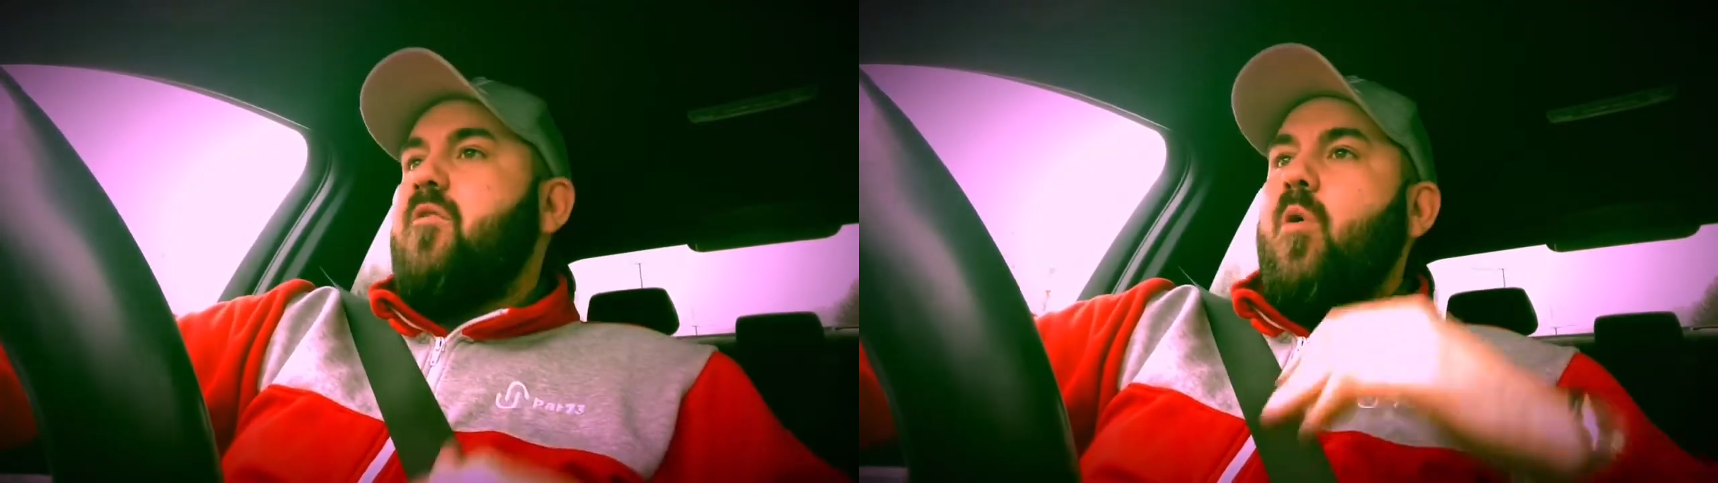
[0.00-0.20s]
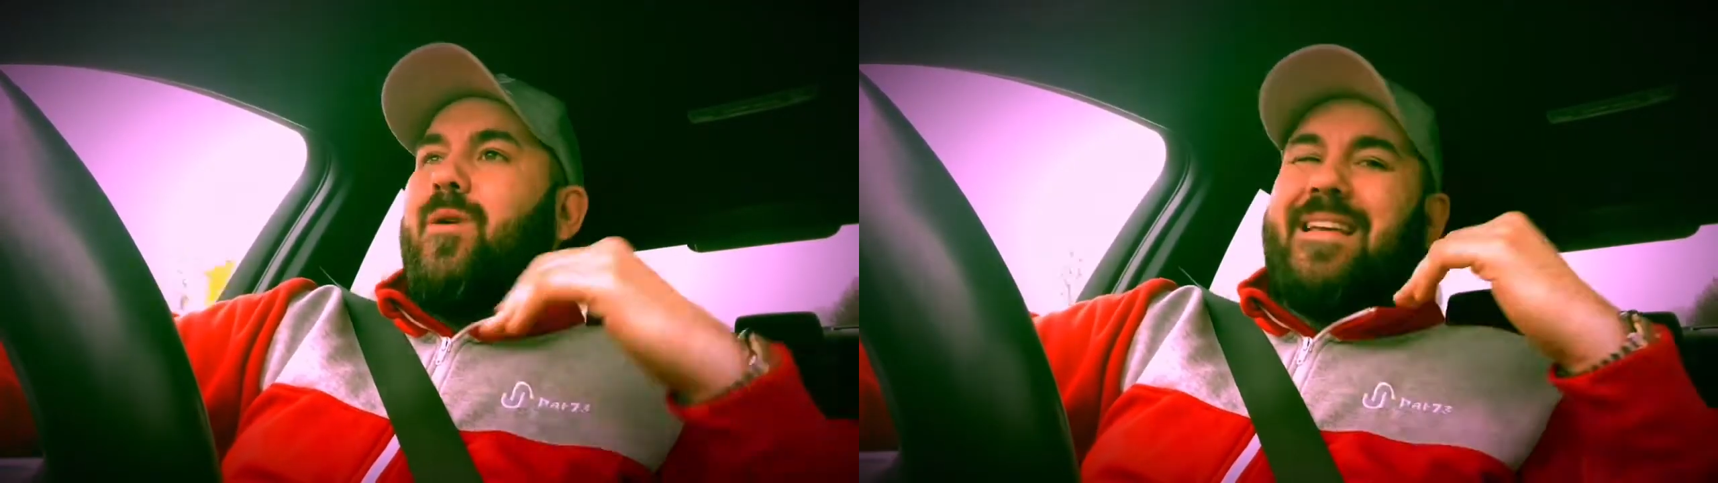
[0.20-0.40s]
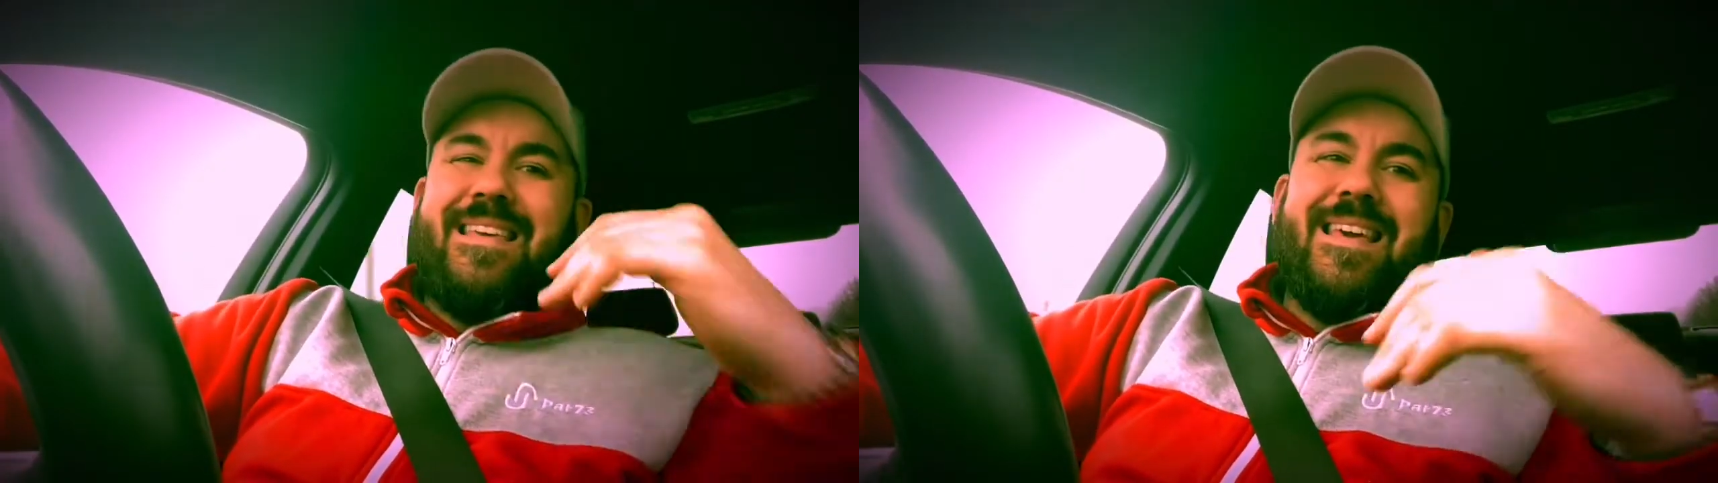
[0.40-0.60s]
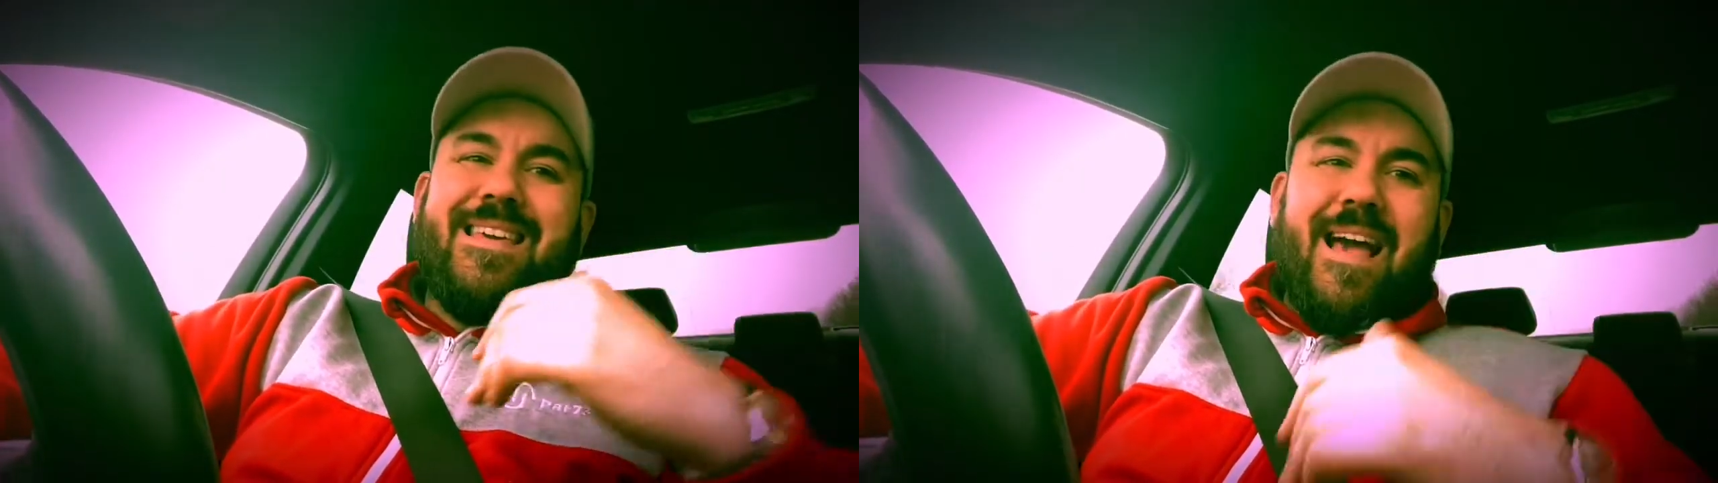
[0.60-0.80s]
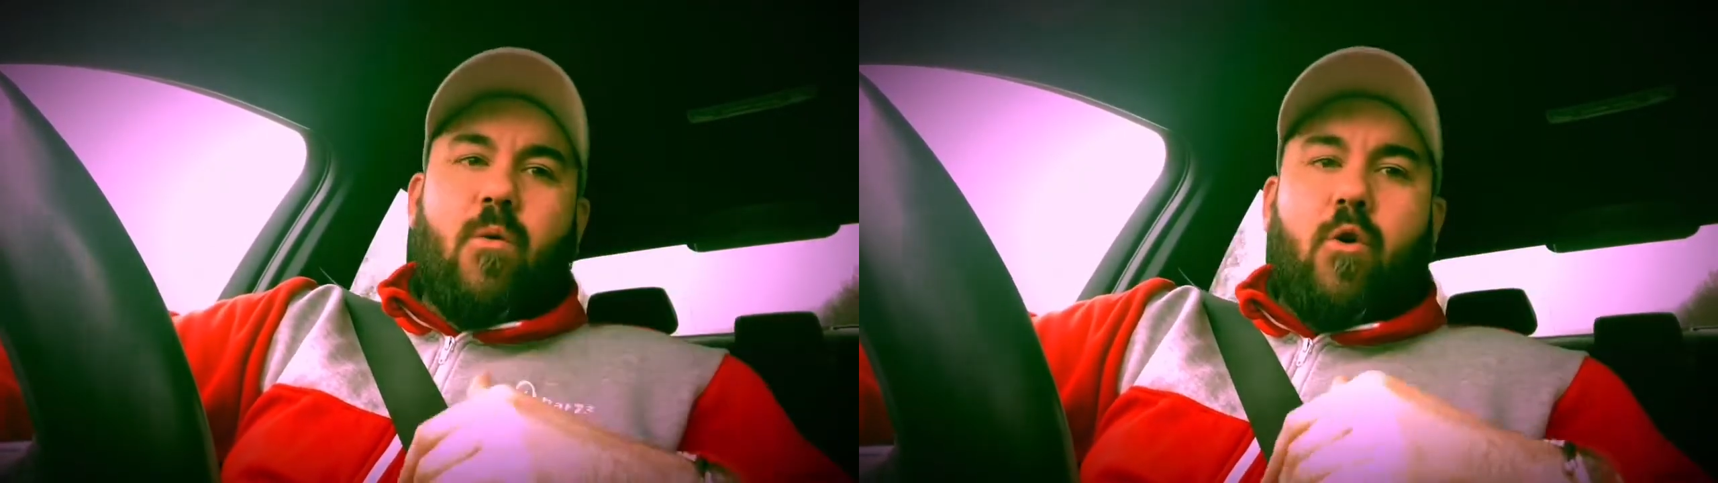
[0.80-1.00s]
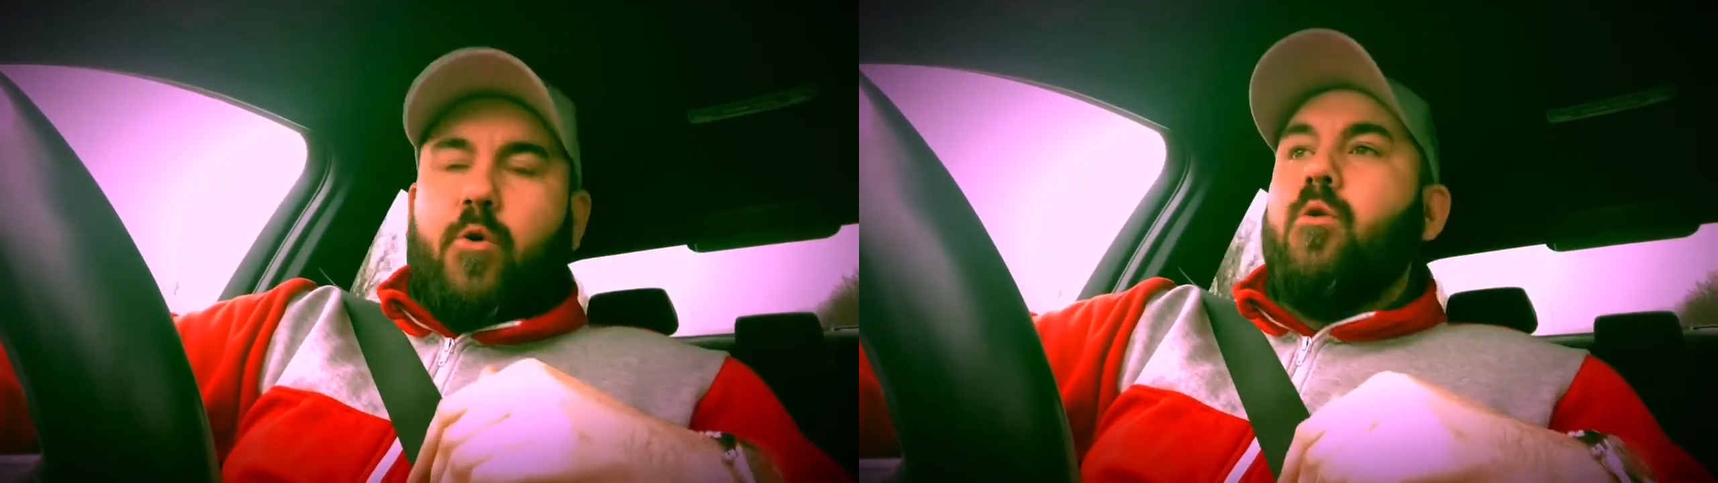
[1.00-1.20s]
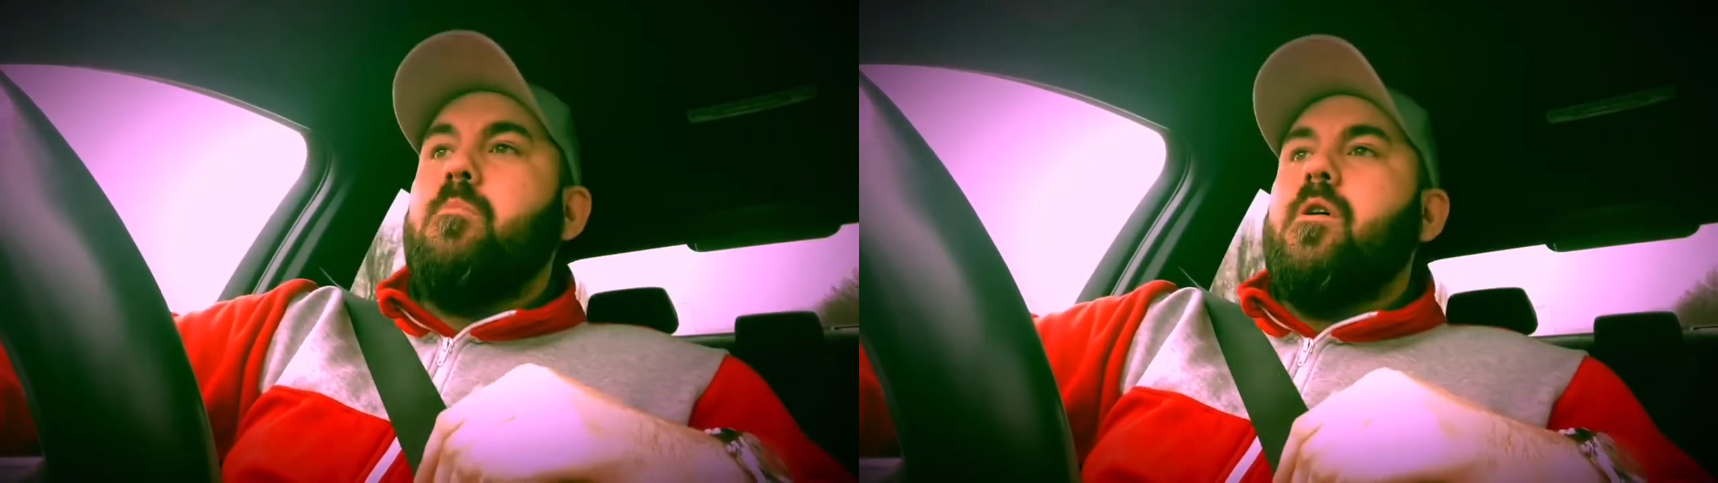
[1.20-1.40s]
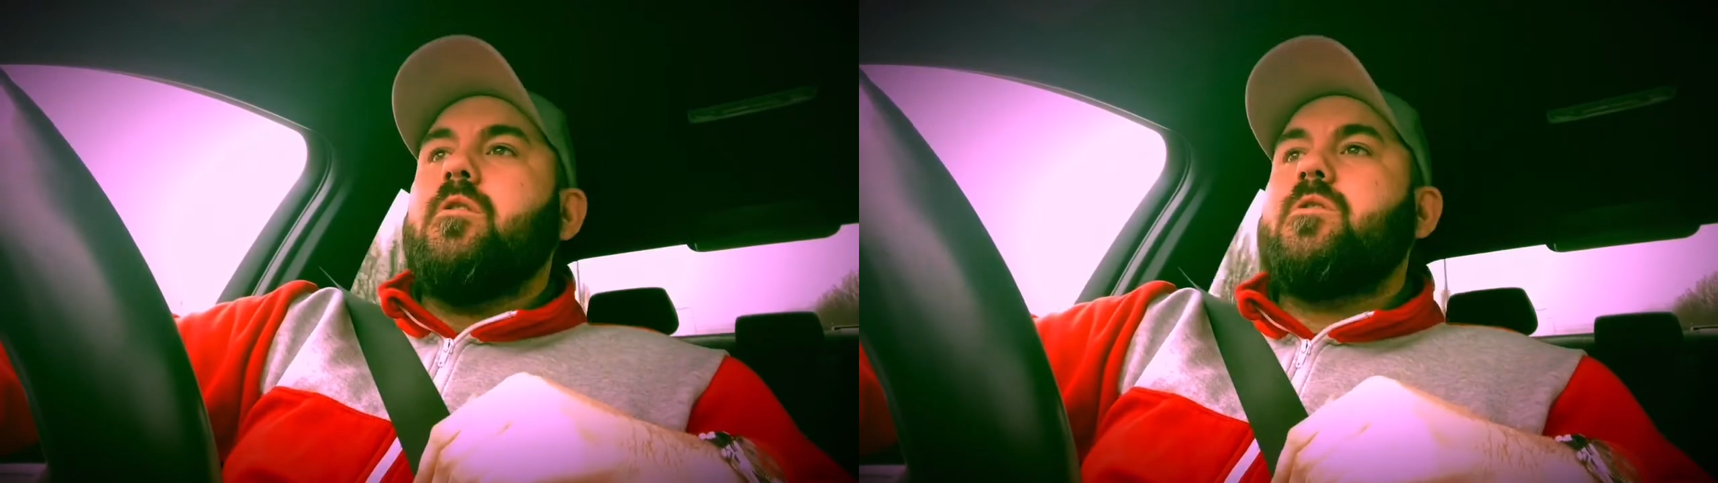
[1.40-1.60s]
if I want to geek out on
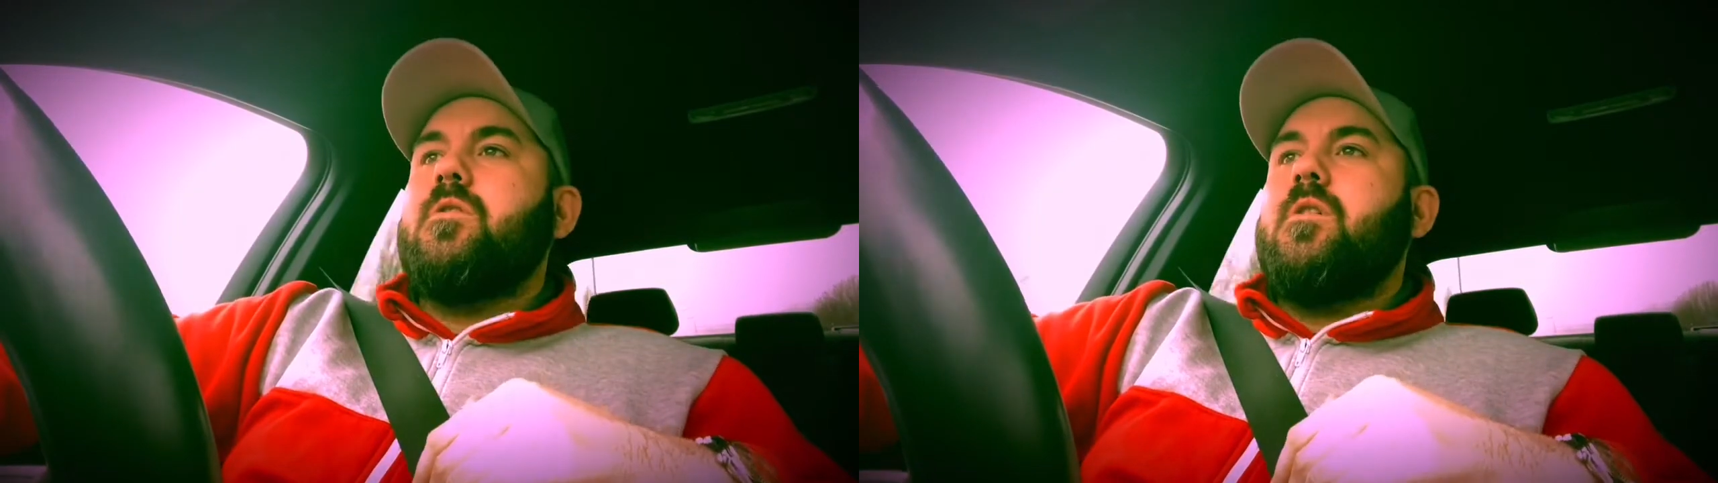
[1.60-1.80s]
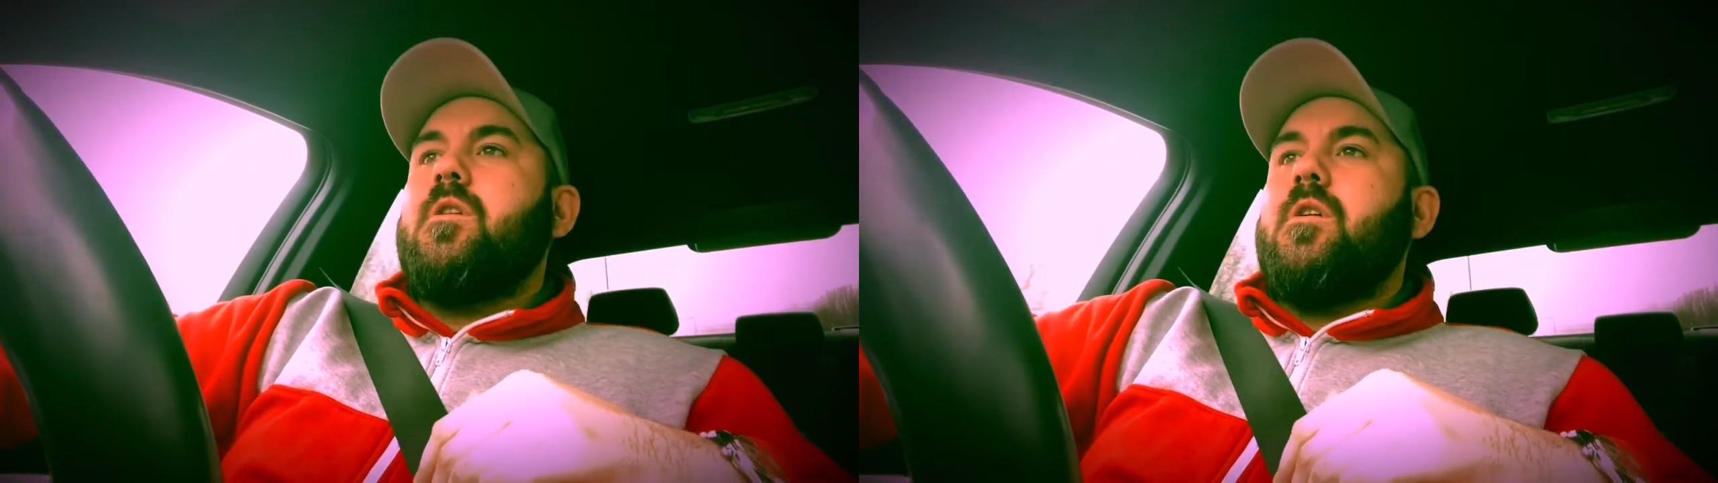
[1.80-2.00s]
numbers,